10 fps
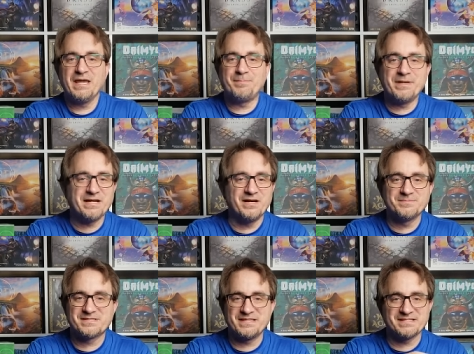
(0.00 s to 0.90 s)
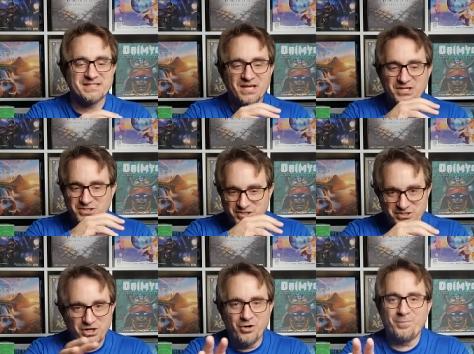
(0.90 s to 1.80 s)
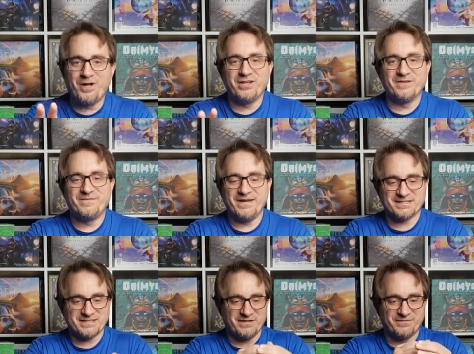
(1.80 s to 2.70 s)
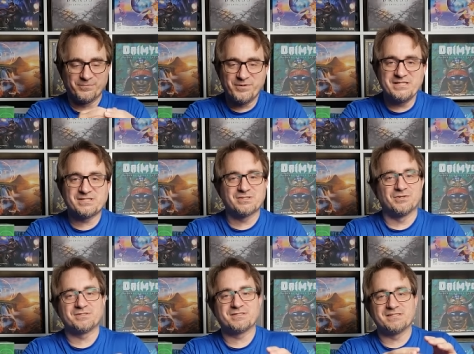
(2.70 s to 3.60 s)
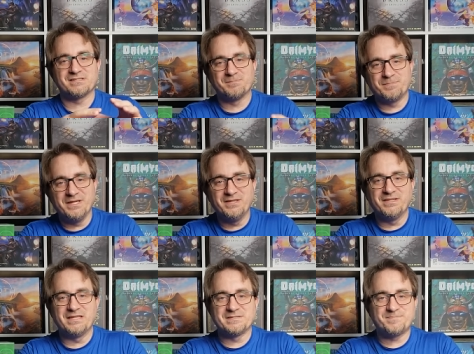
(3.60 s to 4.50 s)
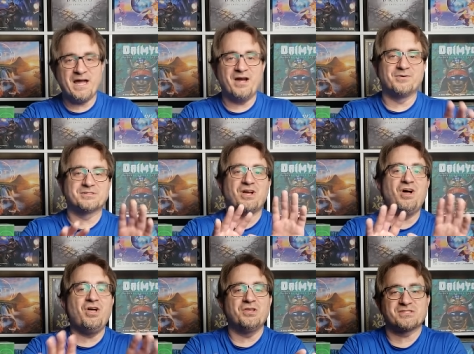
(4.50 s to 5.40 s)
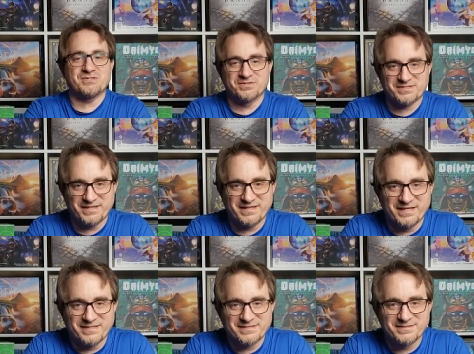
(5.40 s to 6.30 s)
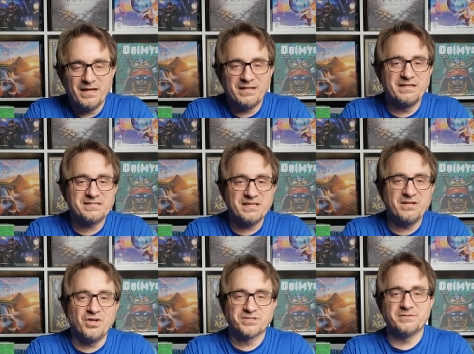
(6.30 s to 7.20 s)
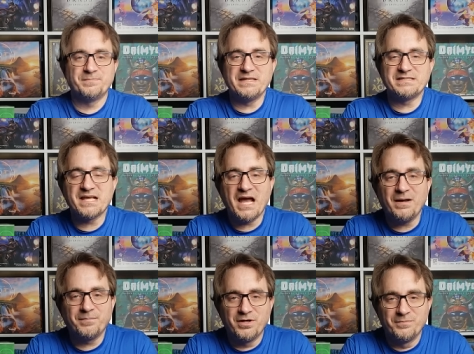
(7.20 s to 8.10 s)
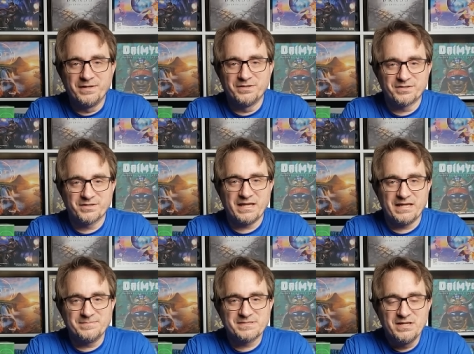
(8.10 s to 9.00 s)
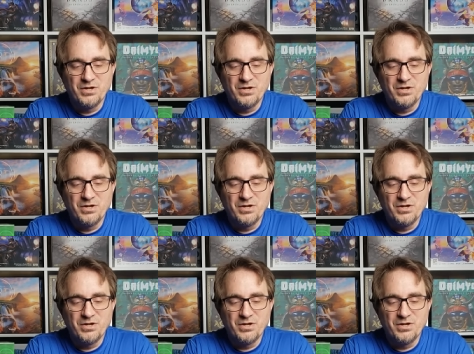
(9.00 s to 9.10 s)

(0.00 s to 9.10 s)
it becomes this snowball effect of resources, abilities, powers, all sorts of things. And this can also be tableau builder games